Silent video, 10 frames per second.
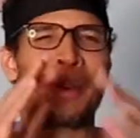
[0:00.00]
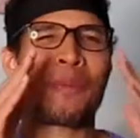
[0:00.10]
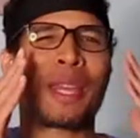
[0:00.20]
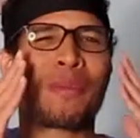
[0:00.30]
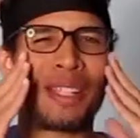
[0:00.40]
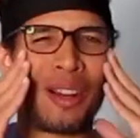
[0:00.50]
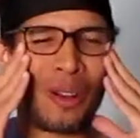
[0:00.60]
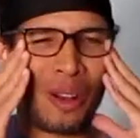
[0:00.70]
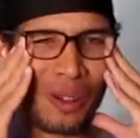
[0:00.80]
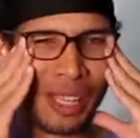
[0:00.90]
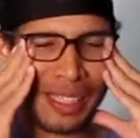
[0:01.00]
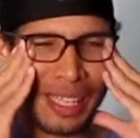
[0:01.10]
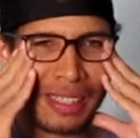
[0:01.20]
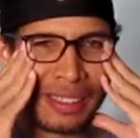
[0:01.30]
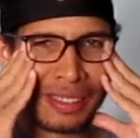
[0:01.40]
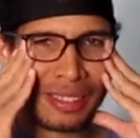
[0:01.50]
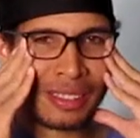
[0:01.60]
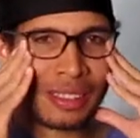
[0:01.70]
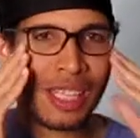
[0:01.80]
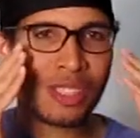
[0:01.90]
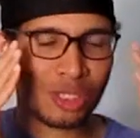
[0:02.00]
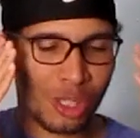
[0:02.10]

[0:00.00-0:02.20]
Wait, okay, now, Keisha